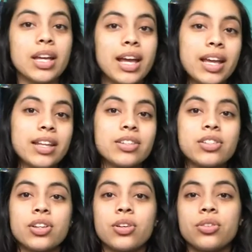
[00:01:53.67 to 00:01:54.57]
And
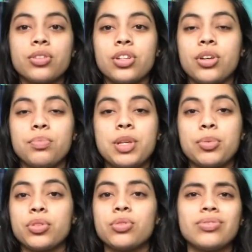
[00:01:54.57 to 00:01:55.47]
so, you know,
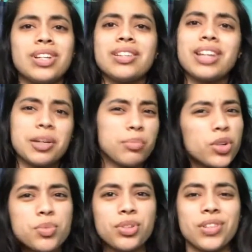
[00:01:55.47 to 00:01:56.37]
people who've done like
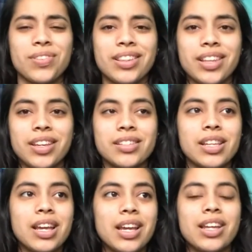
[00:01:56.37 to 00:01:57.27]
multiple different
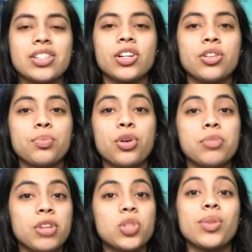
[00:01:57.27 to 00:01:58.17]
things and started
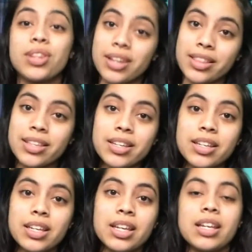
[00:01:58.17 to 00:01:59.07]
pretty much with
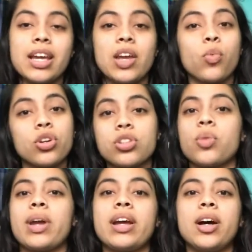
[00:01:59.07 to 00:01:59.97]
nothing and worked
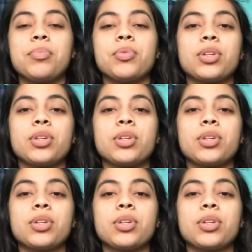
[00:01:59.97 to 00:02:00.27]
their way up,